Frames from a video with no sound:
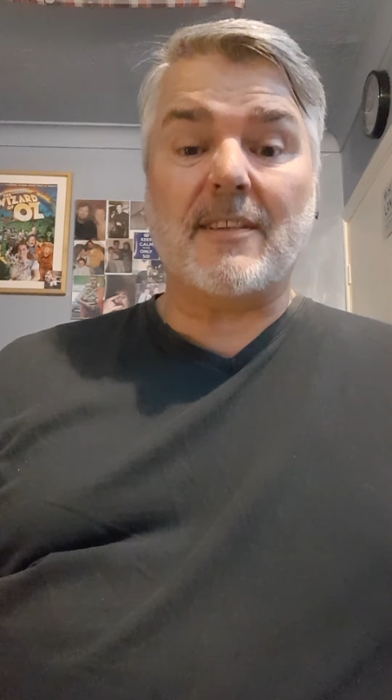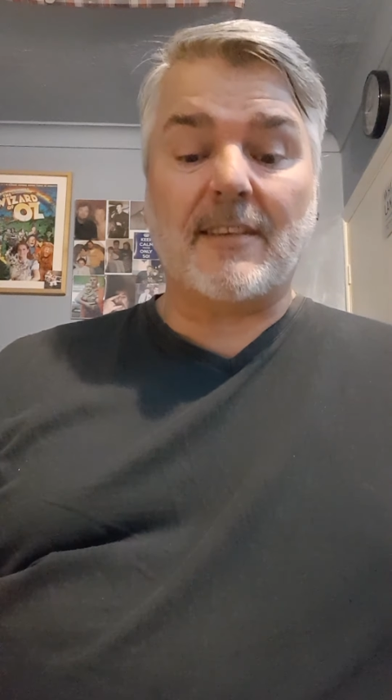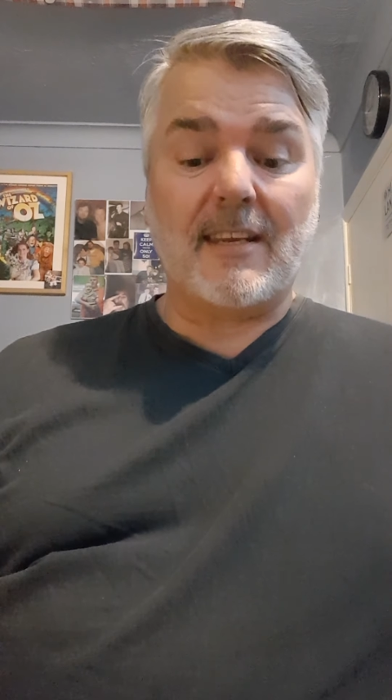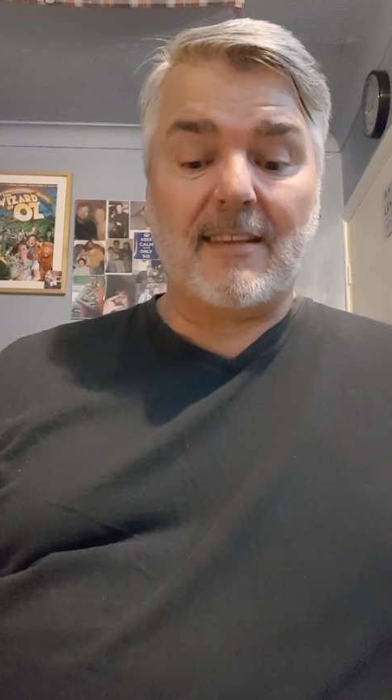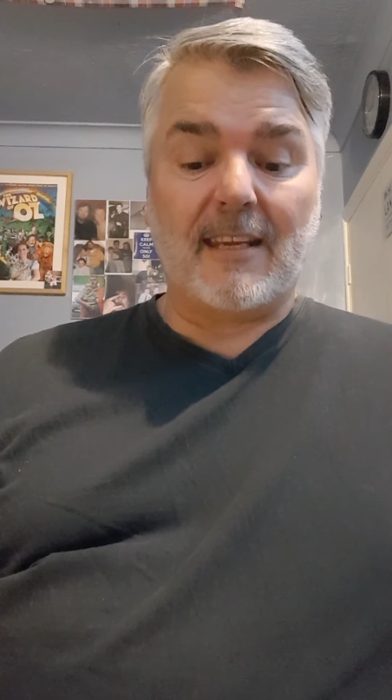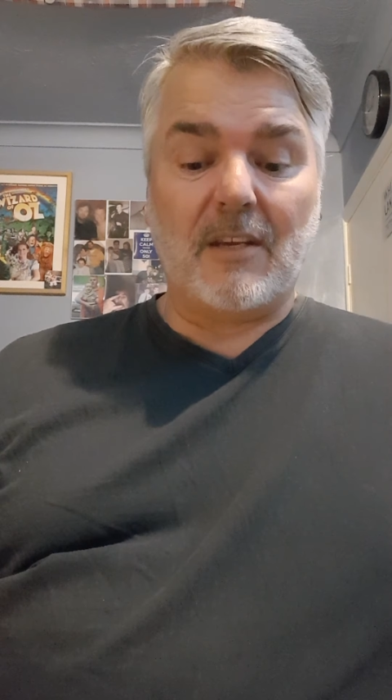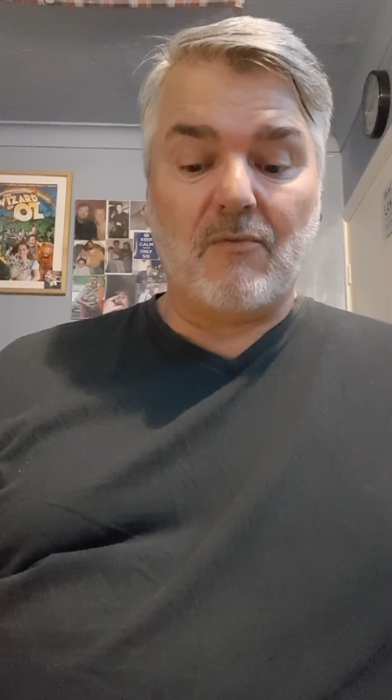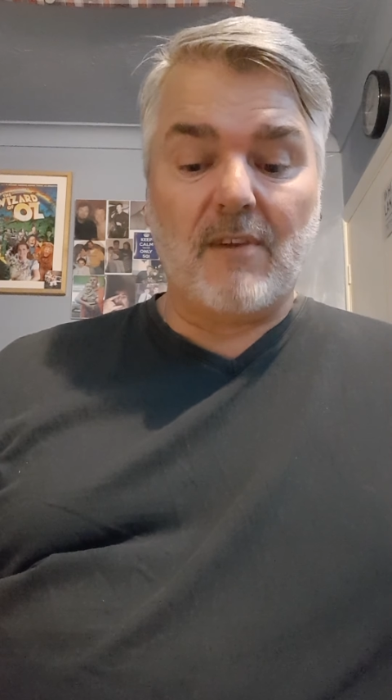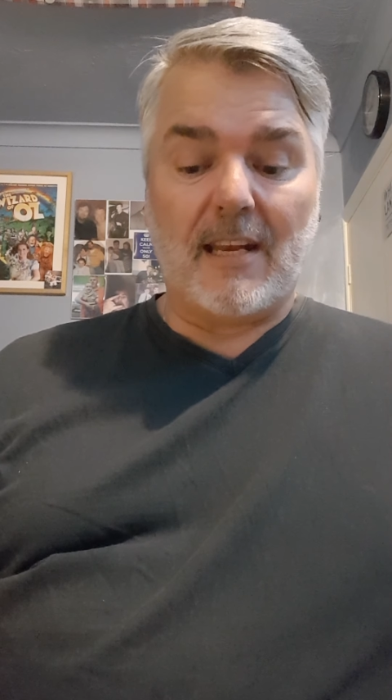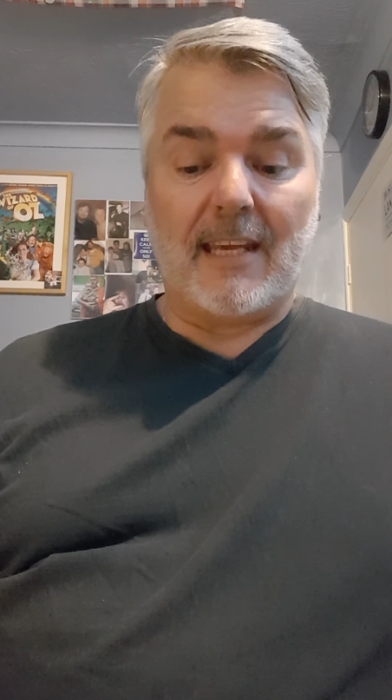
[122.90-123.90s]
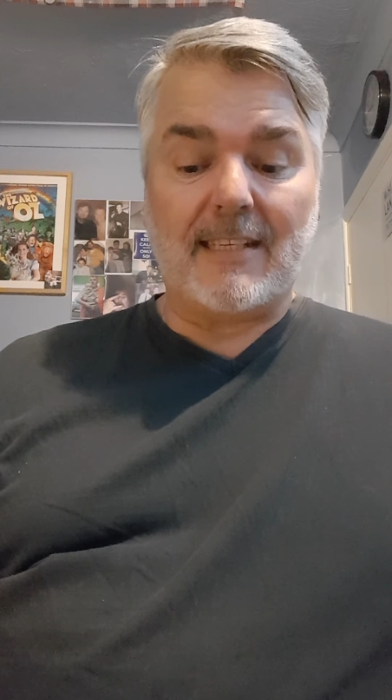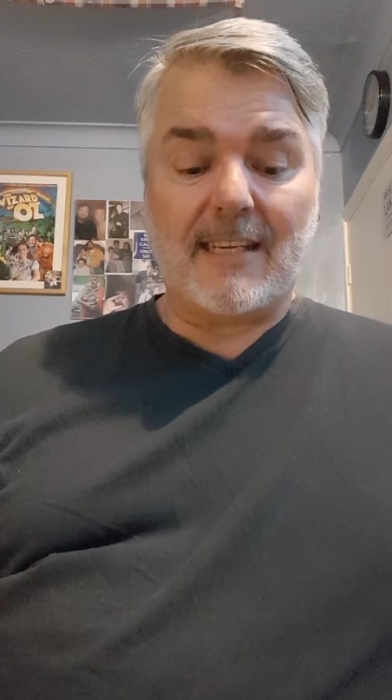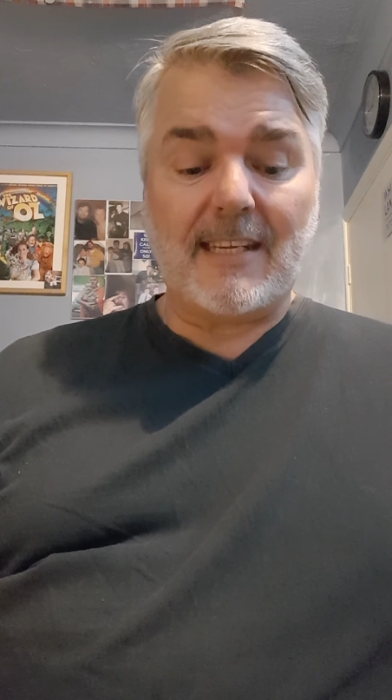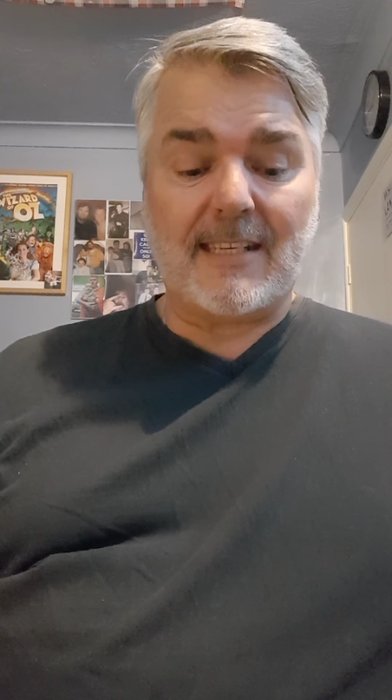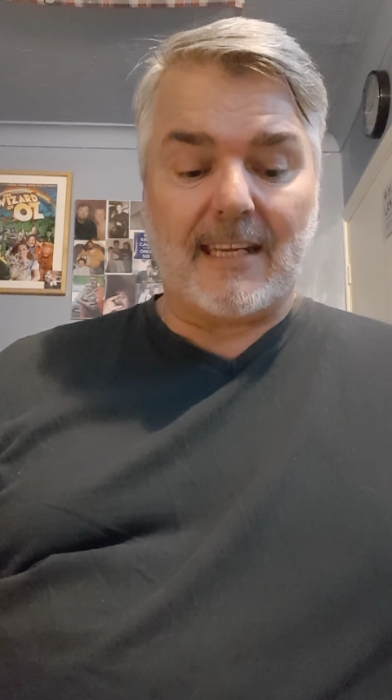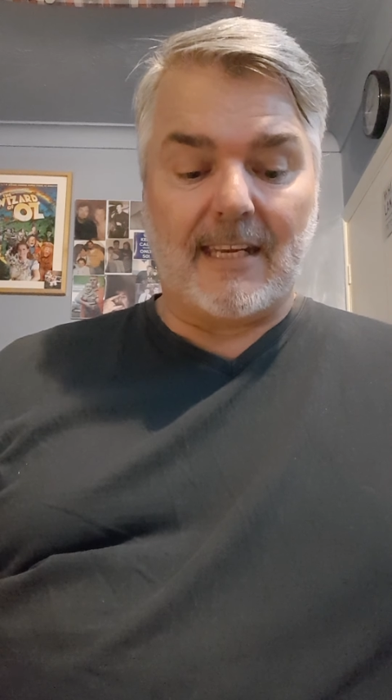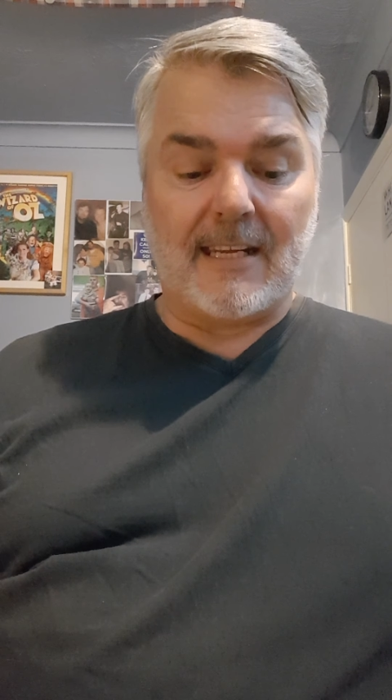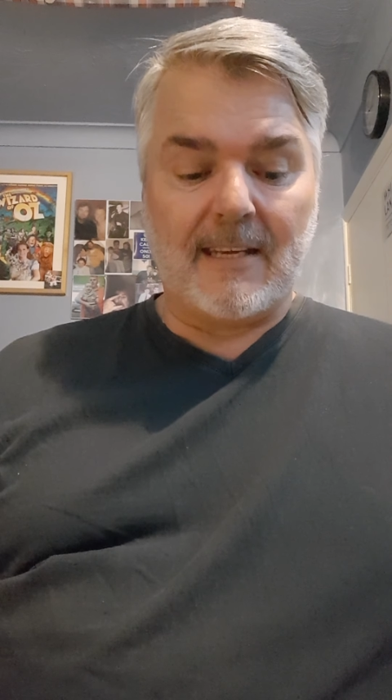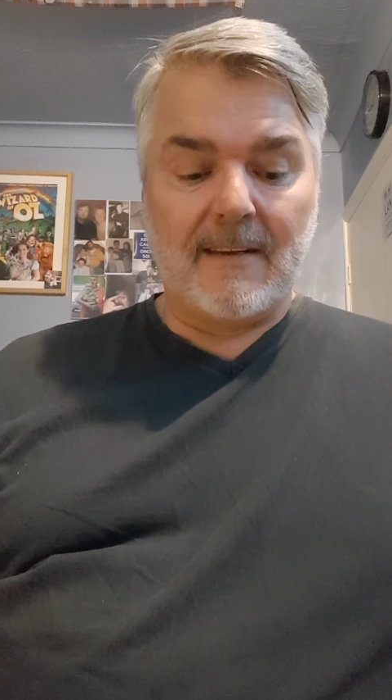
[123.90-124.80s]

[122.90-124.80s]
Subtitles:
I didn't think you really existed."